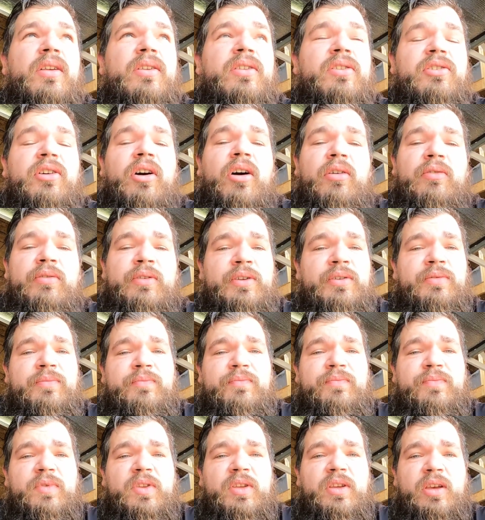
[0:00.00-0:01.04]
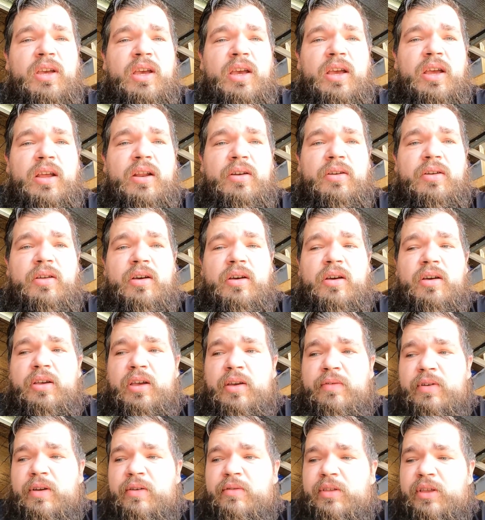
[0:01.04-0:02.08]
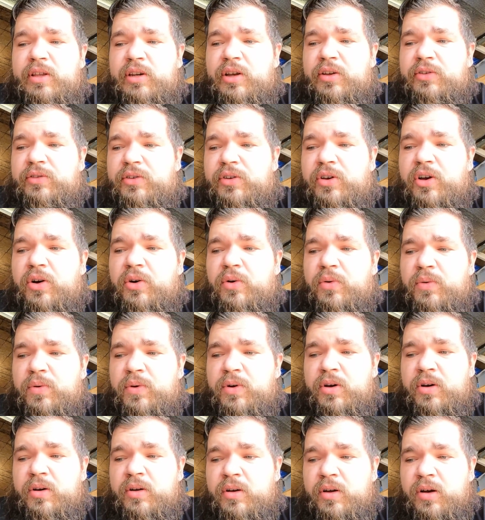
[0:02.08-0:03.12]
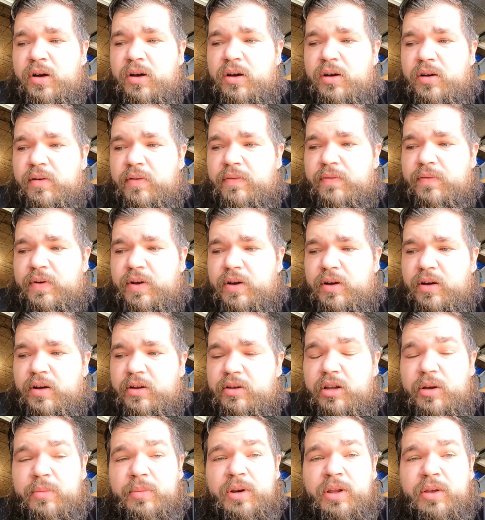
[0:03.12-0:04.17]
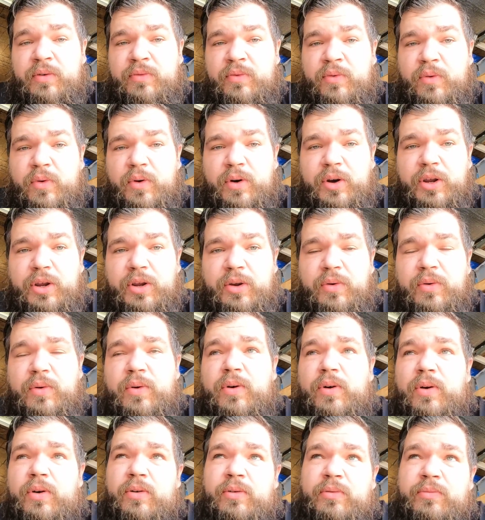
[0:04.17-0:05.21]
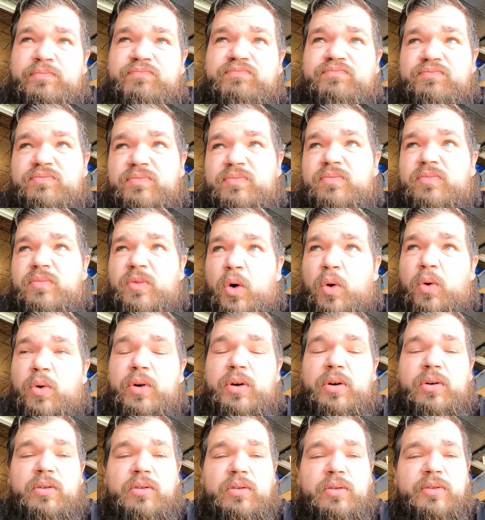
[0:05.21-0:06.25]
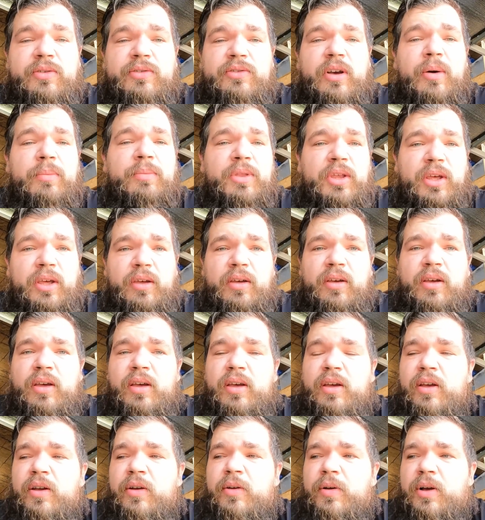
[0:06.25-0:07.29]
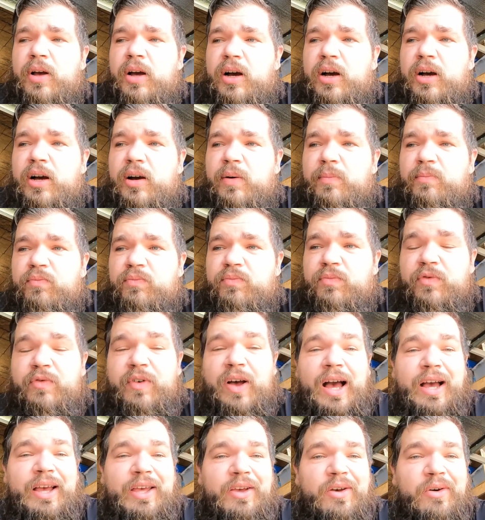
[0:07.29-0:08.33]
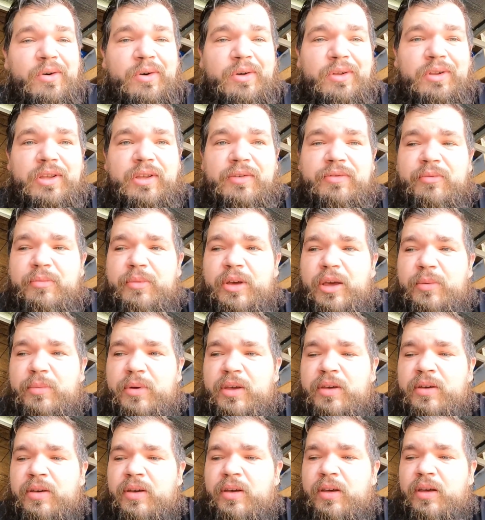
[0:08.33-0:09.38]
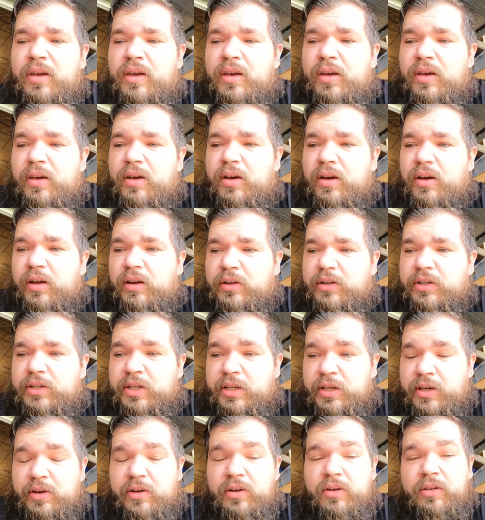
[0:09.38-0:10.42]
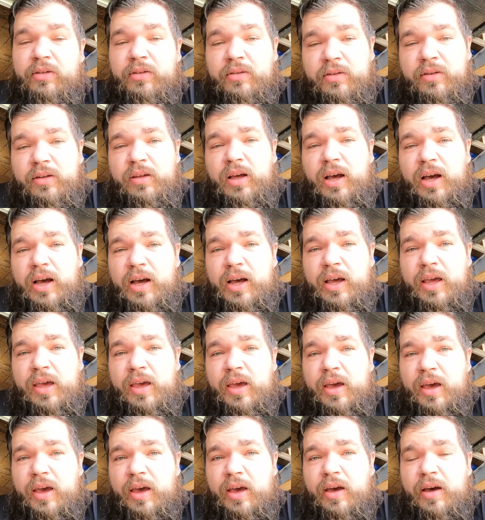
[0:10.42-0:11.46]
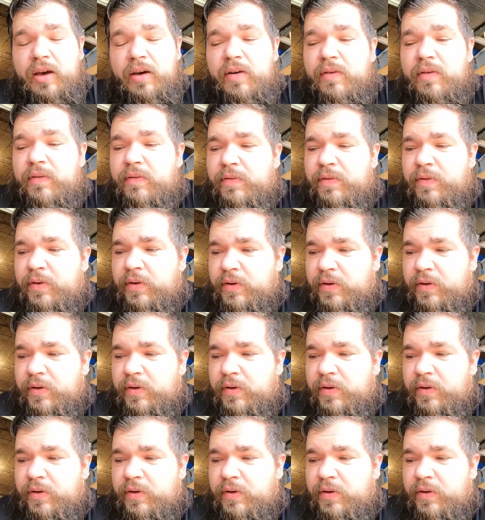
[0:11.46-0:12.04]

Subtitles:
solvent, and give everything a nice coat of WD-40 or oil or something, fogging oil even maybe, until I have,